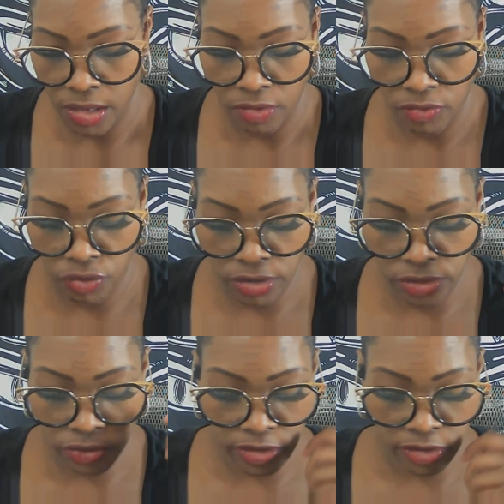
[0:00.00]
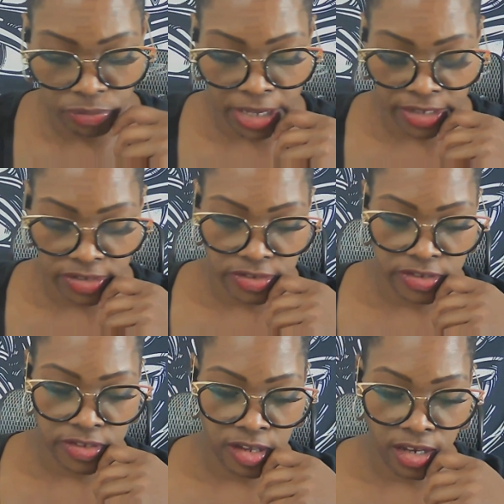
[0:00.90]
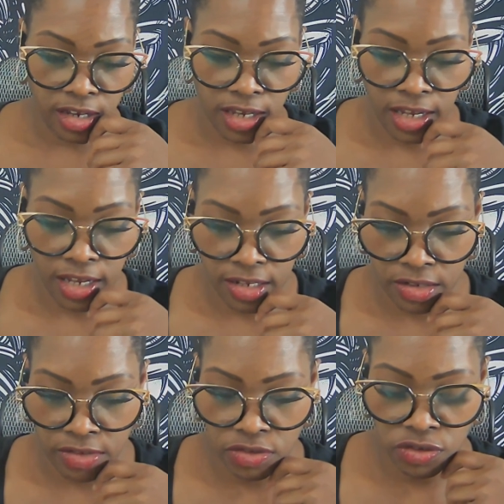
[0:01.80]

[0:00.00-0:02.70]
You've drawn yourself back to study and